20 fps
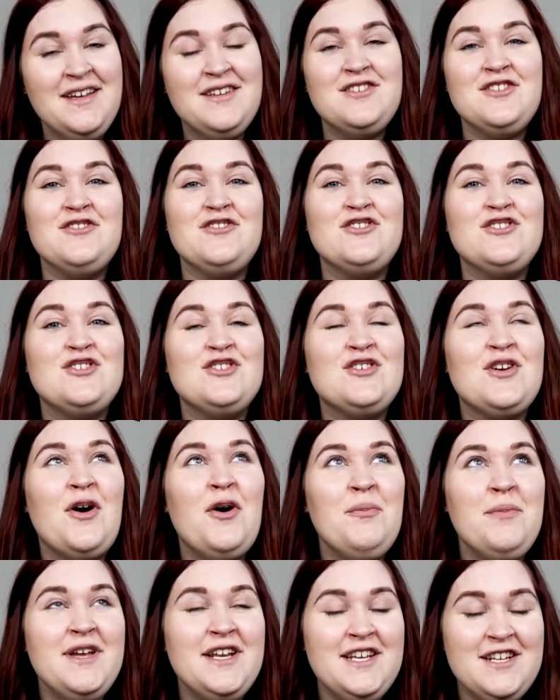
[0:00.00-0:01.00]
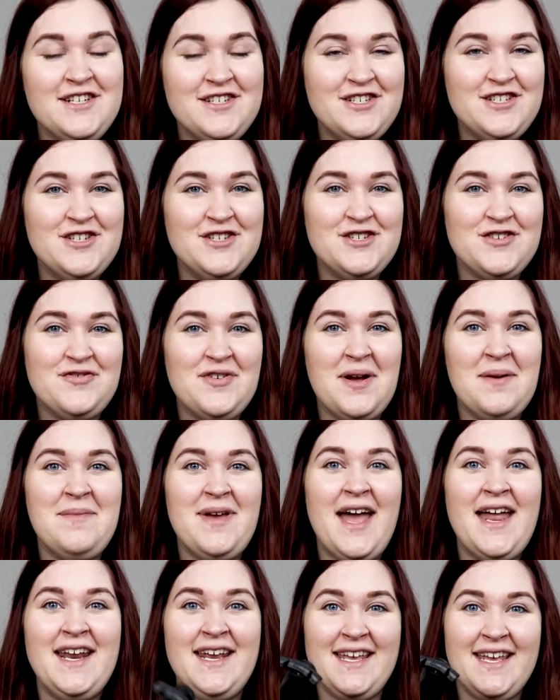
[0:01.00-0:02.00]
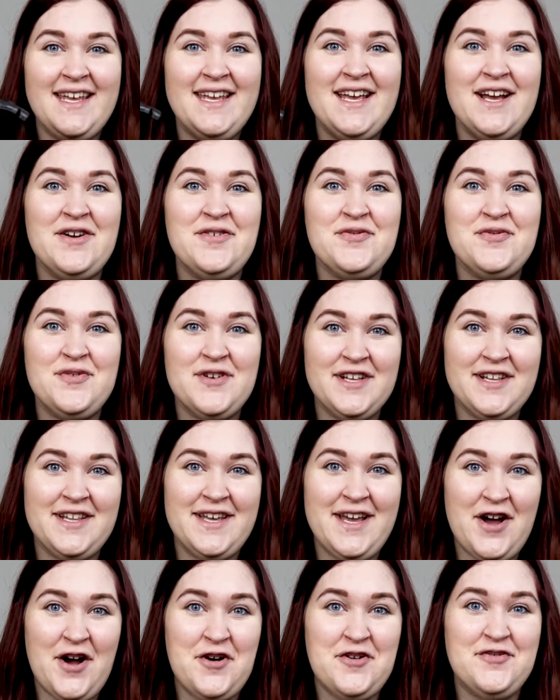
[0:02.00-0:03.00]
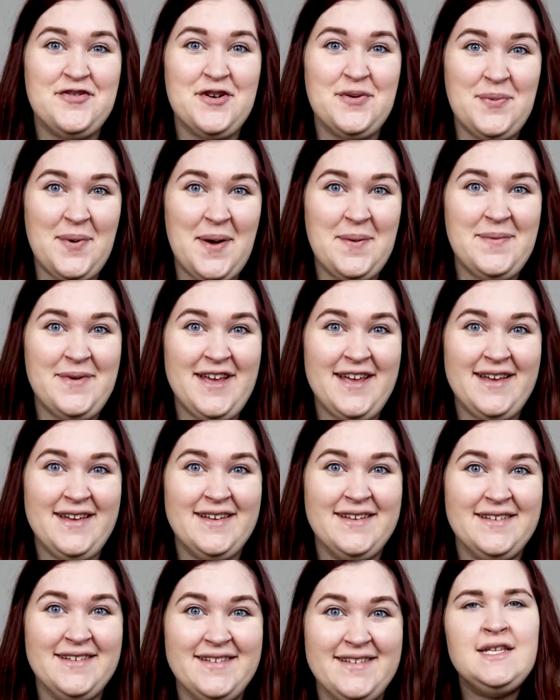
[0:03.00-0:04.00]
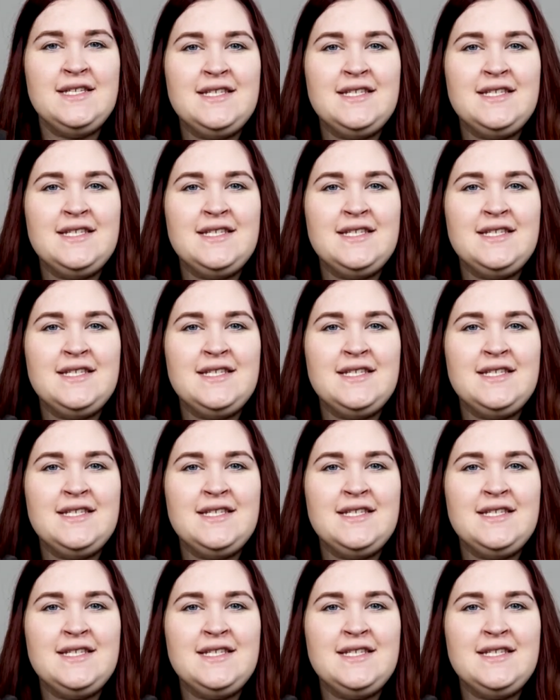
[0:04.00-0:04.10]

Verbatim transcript: So there's so many to choose from and it can get really overwhelming.